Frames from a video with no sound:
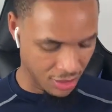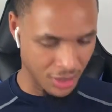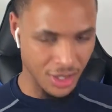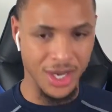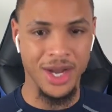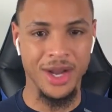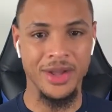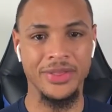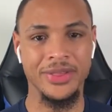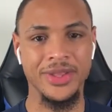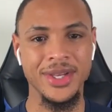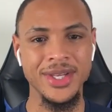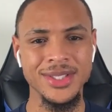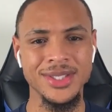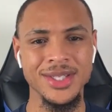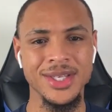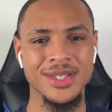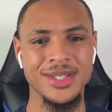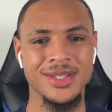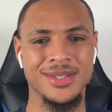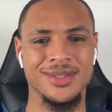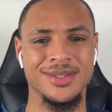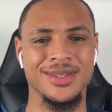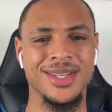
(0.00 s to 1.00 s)
Oh, this
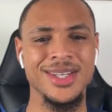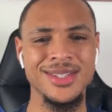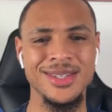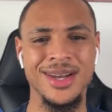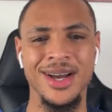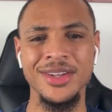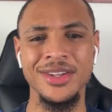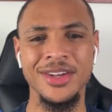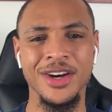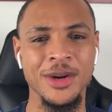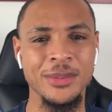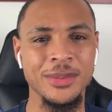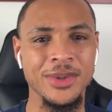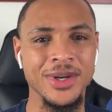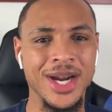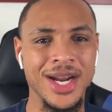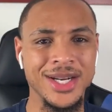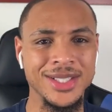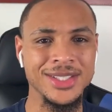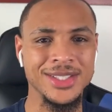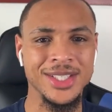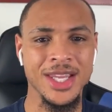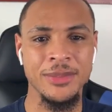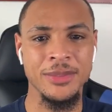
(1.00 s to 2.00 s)
is Under Armour. I
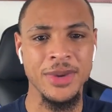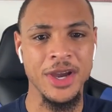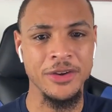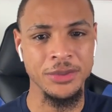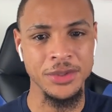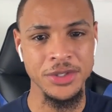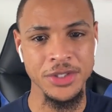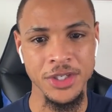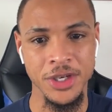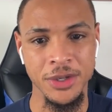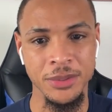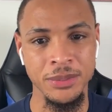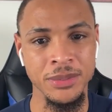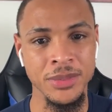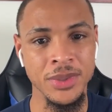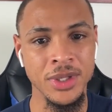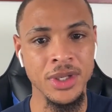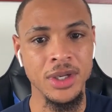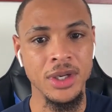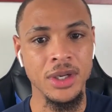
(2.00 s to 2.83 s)
just came back from the gym.